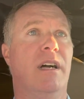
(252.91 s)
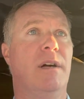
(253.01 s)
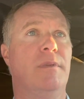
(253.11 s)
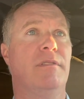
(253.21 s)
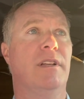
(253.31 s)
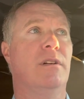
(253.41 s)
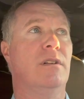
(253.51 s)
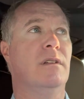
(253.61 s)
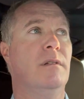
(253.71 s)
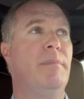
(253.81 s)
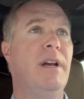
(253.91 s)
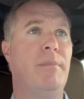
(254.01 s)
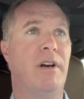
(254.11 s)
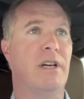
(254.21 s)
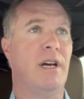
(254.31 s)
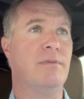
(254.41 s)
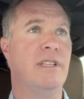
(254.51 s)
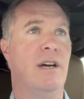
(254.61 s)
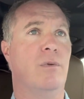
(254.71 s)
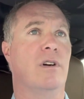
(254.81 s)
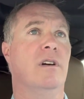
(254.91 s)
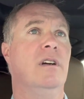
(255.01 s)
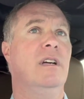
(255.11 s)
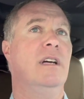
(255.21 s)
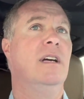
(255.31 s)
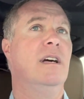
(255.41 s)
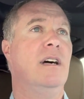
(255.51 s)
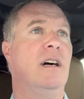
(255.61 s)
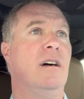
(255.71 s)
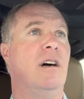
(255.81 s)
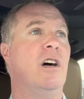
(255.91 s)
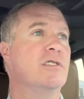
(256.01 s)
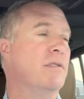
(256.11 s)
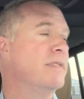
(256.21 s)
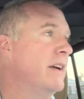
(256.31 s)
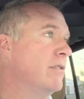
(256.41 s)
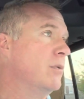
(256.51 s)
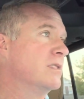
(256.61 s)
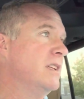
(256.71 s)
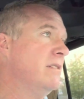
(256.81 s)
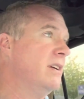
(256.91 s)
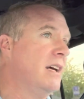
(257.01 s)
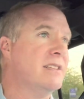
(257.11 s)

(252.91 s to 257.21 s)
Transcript: a couple of little peanut butter cups that were uh, also flavored with stevia.